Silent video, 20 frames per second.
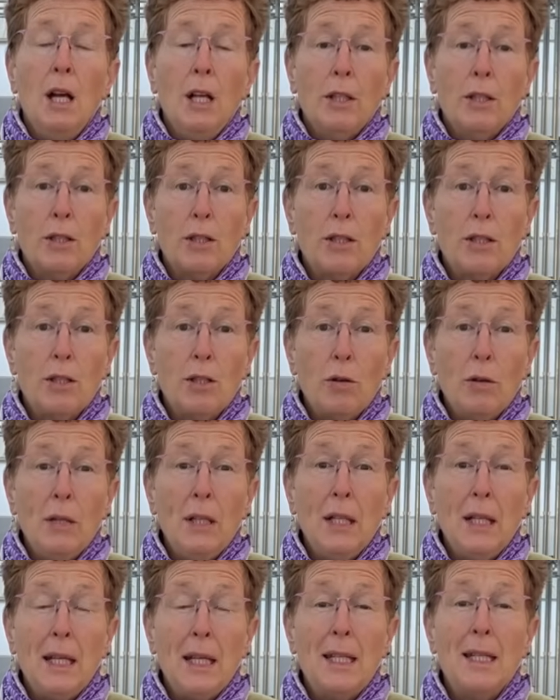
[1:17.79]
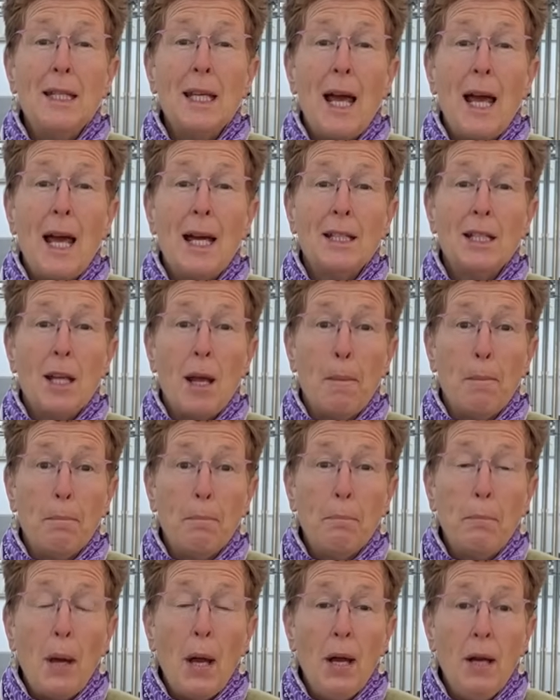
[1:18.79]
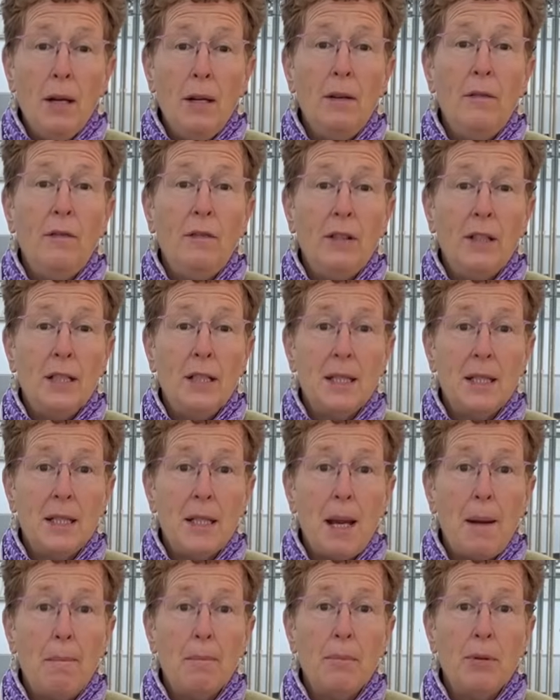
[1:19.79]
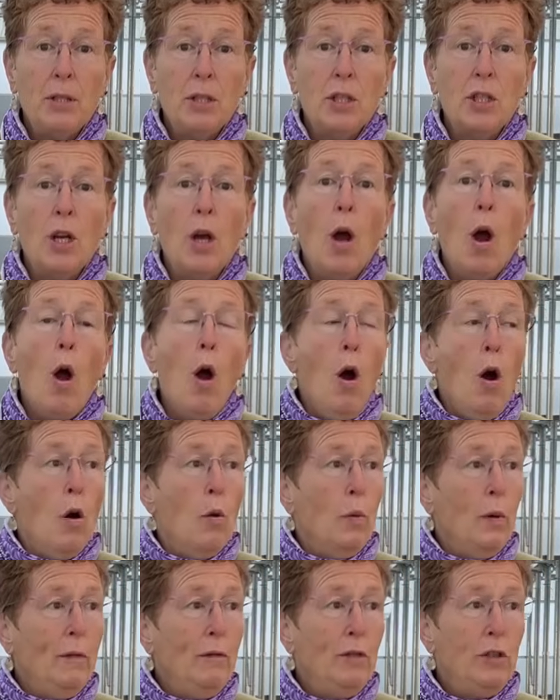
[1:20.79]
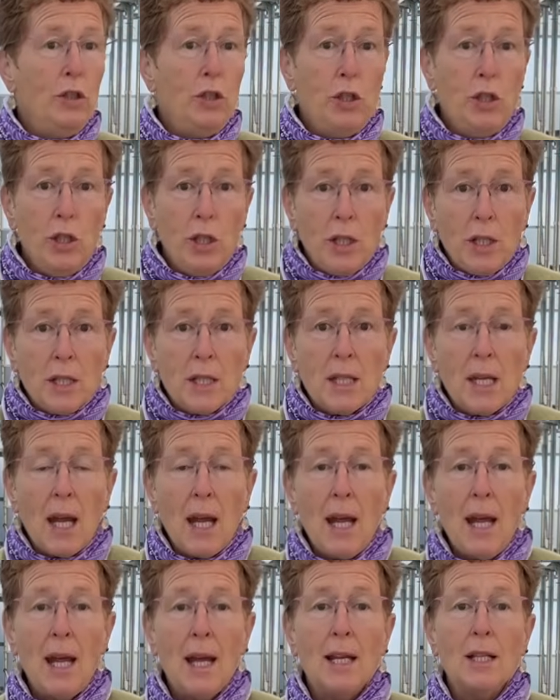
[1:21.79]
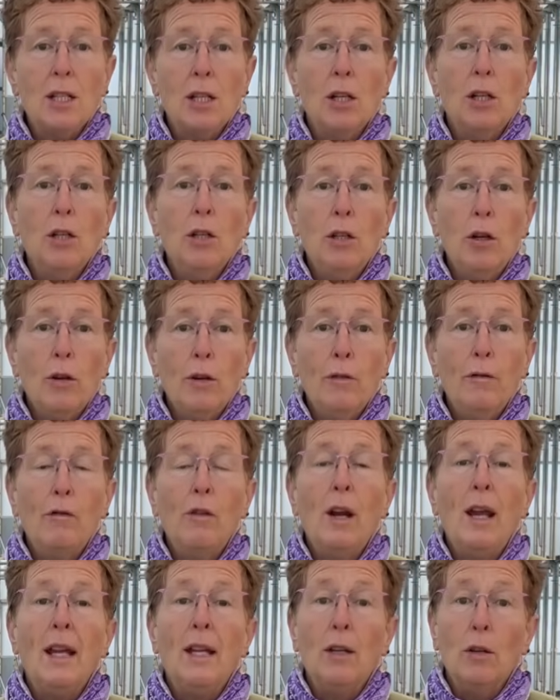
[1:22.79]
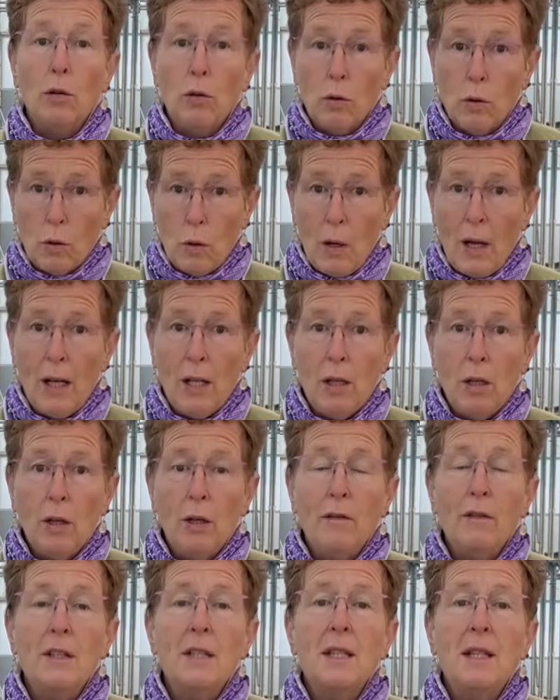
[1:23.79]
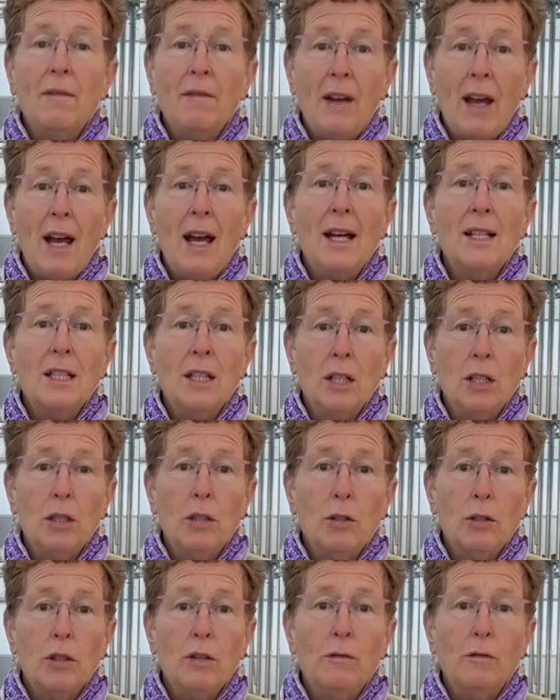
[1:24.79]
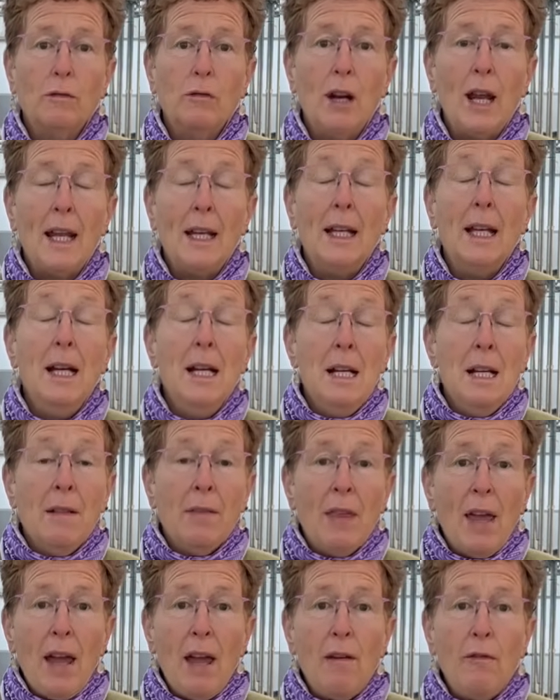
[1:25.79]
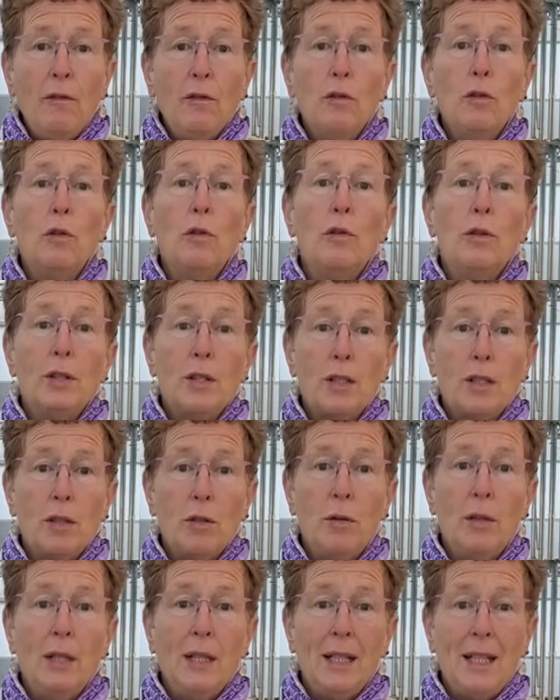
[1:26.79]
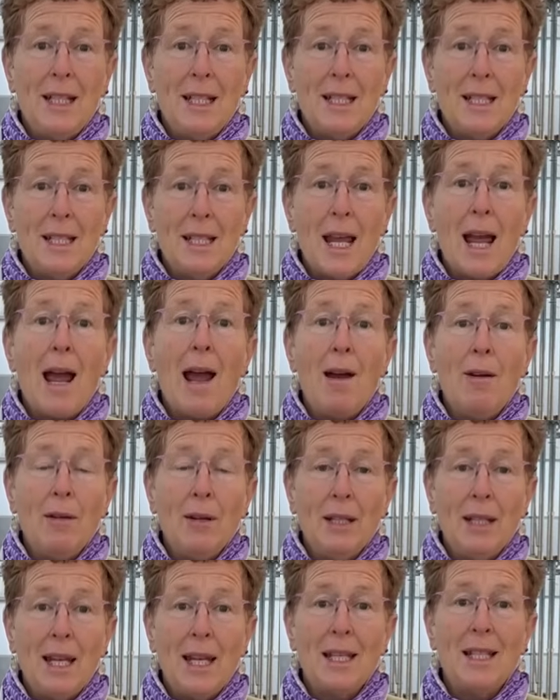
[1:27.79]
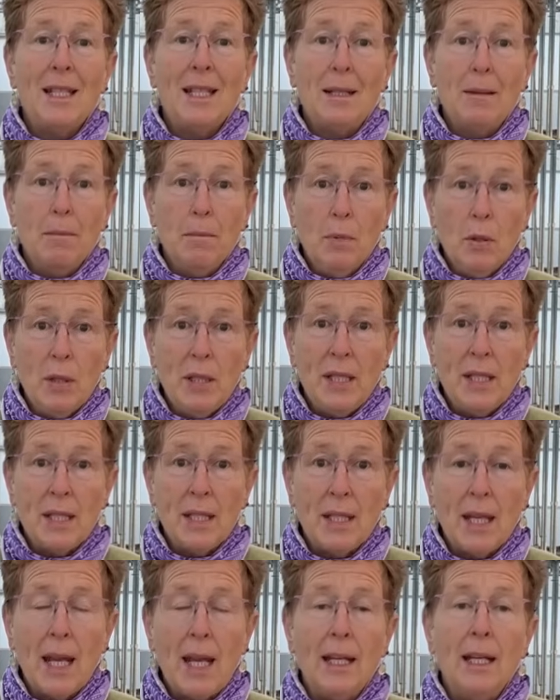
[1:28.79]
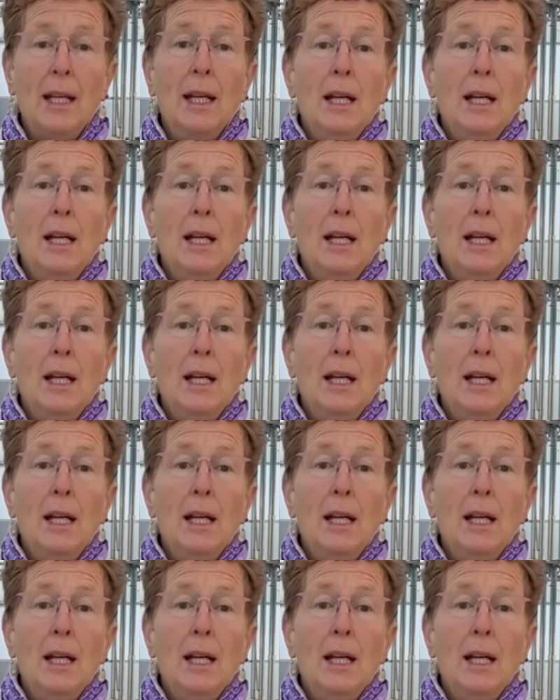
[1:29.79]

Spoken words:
The soil is at a perfect temperature. We've just had a lot of rain, or quite a lot of us have had a lot of rain. Therefore, the soil is now getting moist again.